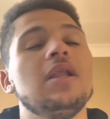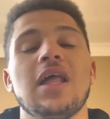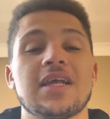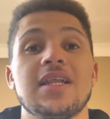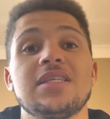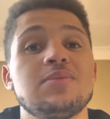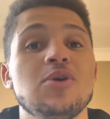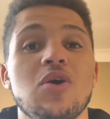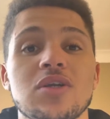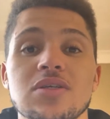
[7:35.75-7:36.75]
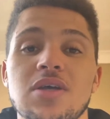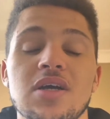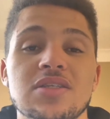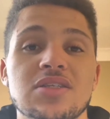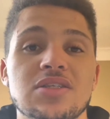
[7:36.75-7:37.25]
Like, let's be honest
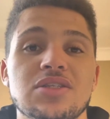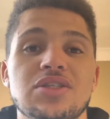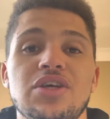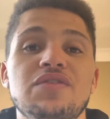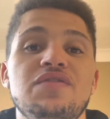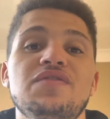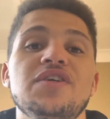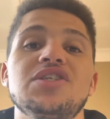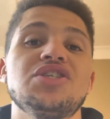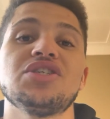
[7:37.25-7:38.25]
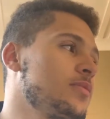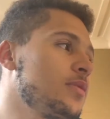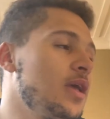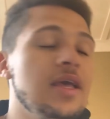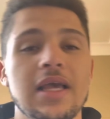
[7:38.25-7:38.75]
guys, no fish,
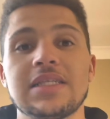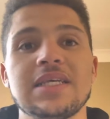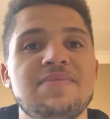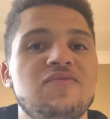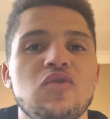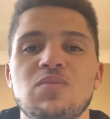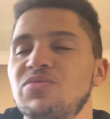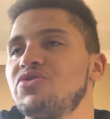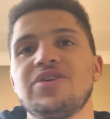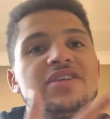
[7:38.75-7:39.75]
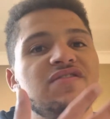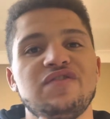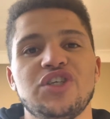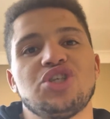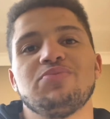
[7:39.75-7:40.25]
except for marine
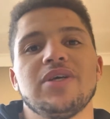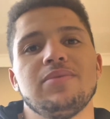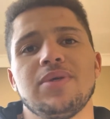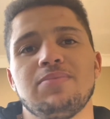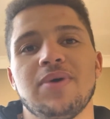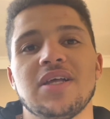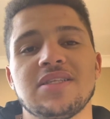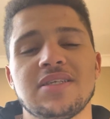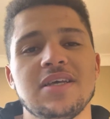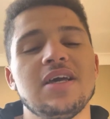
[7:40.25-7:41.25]
fish maybe, but